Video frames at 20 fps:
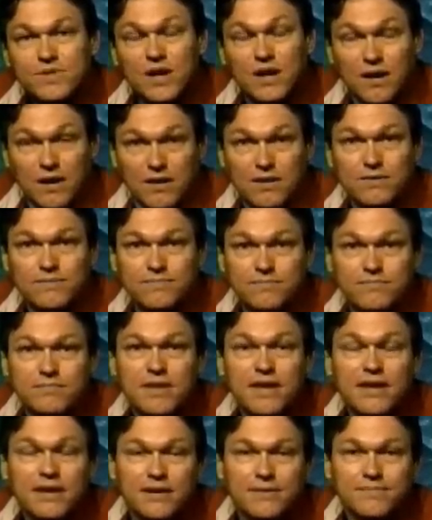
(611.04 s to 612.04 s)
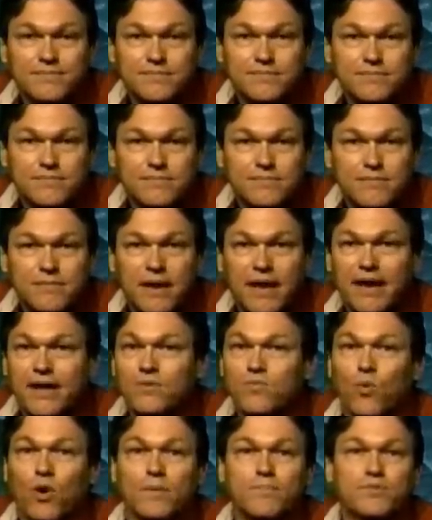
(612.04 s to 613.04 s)
Uh-huh, yeah.
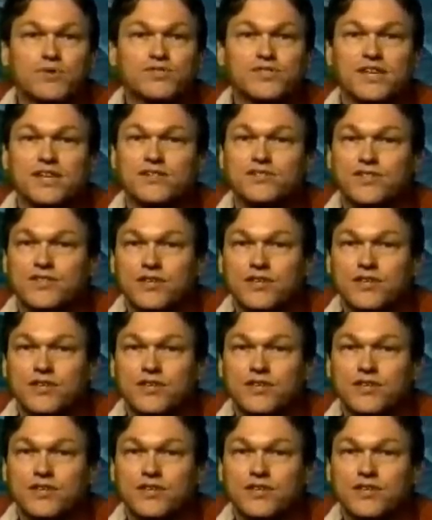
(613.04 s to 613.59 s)
And what percentage of